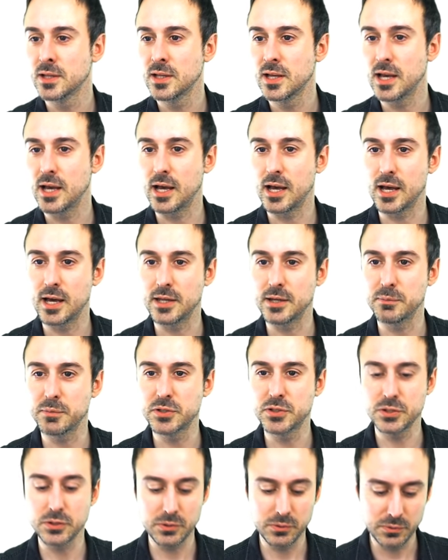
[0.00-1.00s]
uh, number
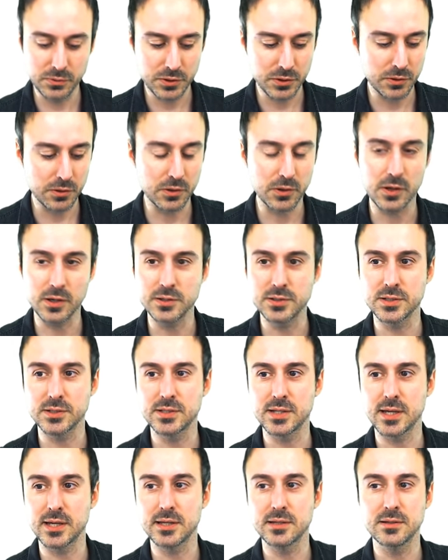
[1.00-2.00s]
two, you could also
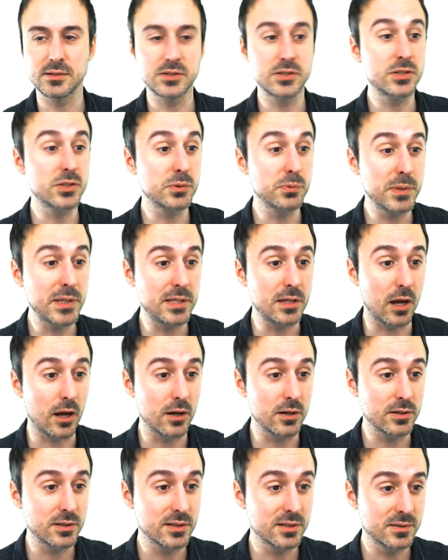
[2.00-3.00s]
say,
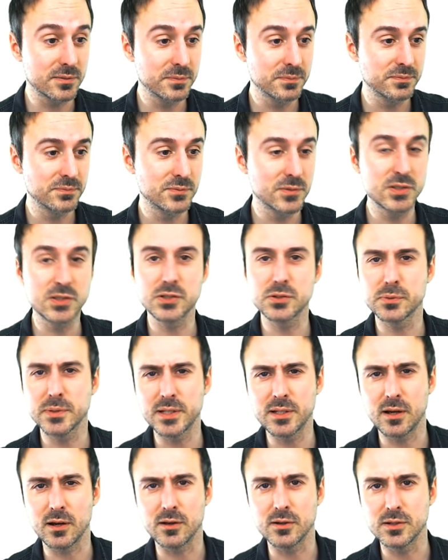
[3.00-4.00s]
sweetheart,
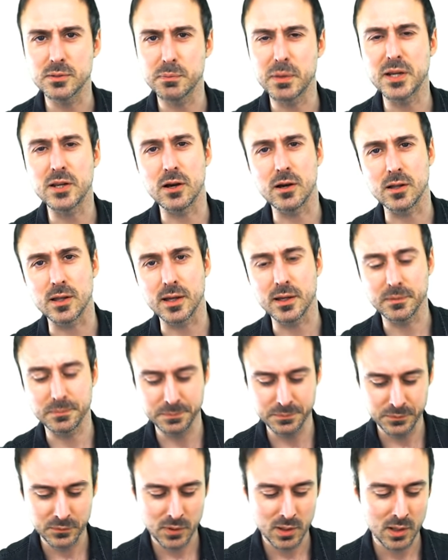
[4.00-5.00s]
sweetheart, my darling.
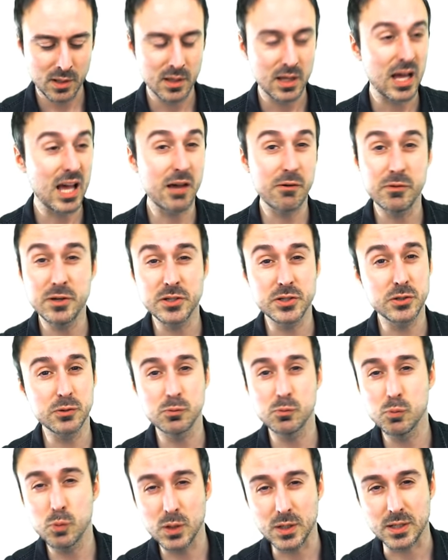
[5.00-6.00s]
I wish you
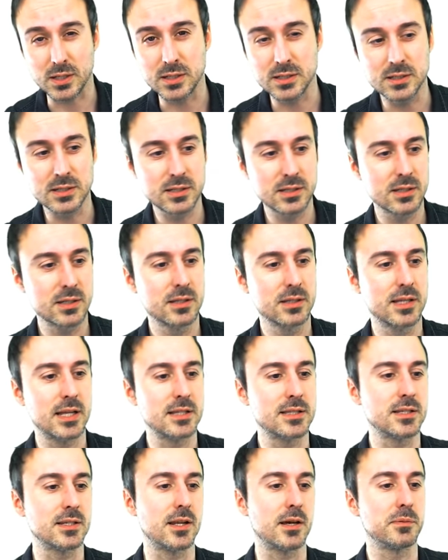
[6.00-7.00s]
wouldn't.
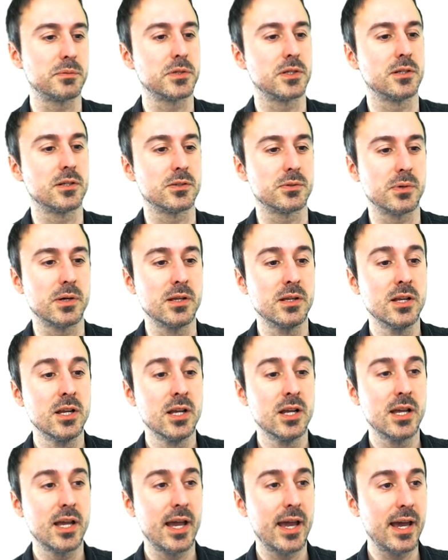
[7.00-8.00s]
That's an option as well.
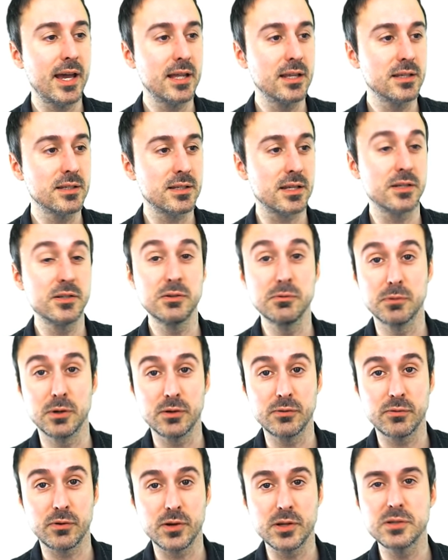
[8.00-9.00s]
And new
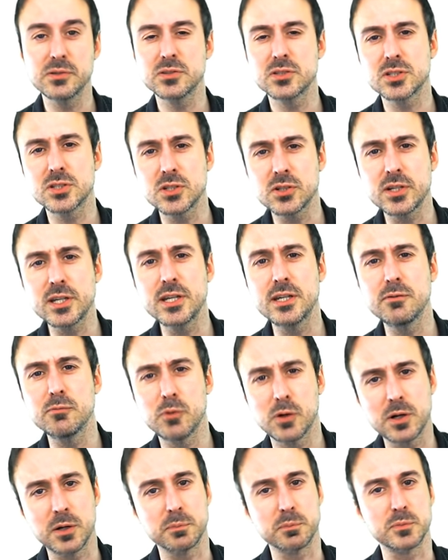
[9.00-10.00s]
word for you, snooky
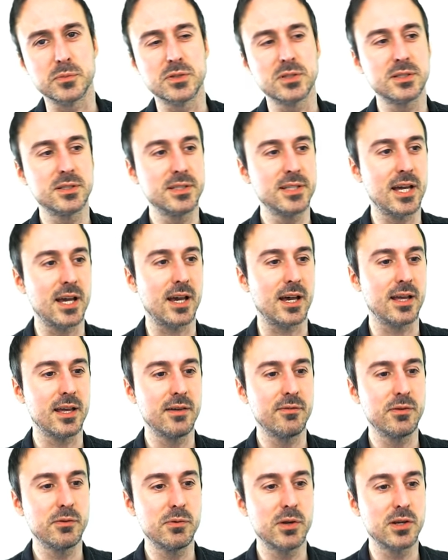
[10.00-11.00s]
wookums. Yeah,
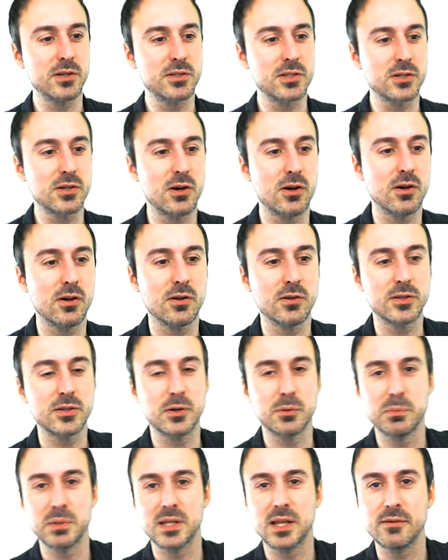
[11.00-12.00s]
if you wanted to call your
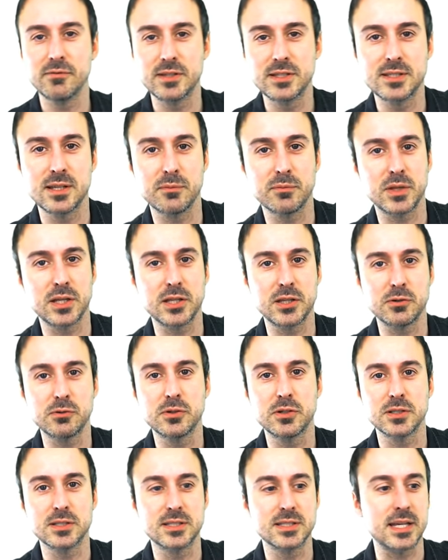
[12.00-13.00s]
beloved something, you
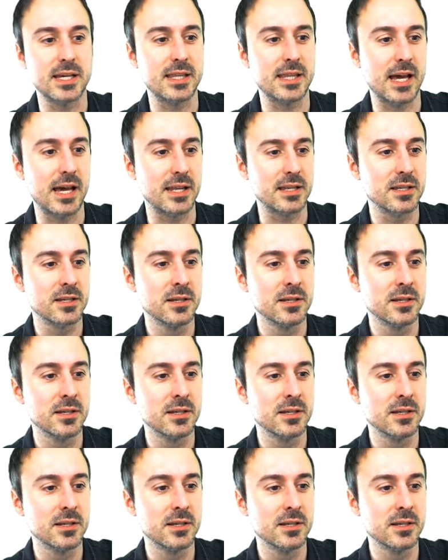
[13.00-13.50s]
could say that.